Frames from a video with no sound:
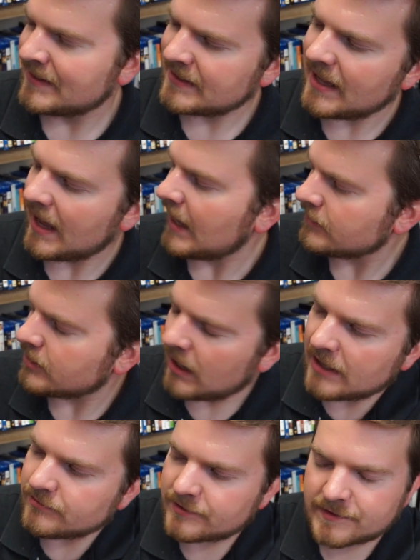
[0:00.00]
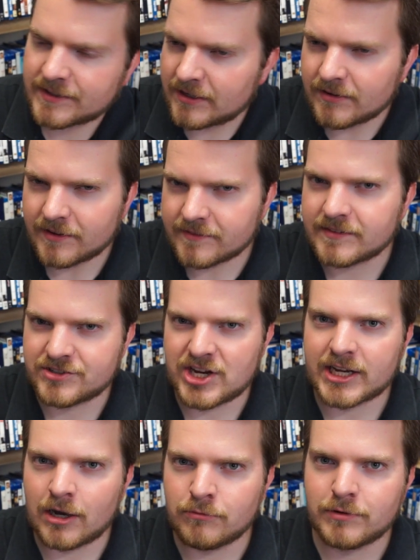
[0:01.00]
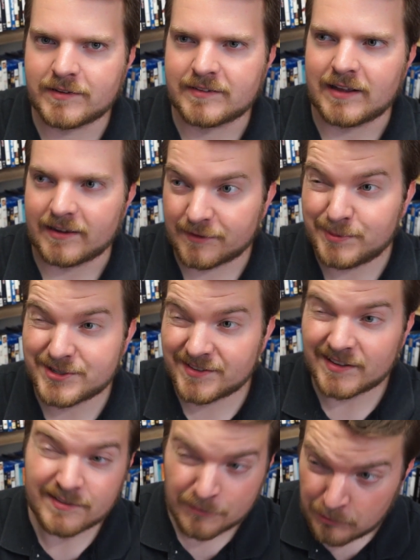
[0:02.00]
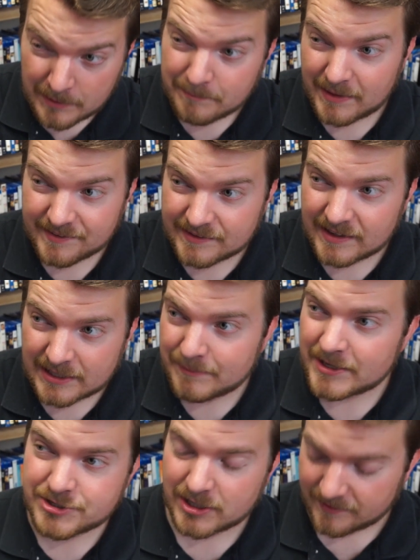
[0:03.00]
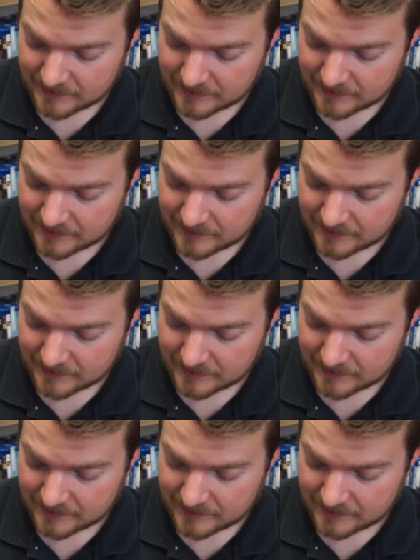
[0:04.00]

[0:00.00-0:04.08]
yeah, I don't know. I was just curious to check out Woodstock, especially since it won Best Documentary.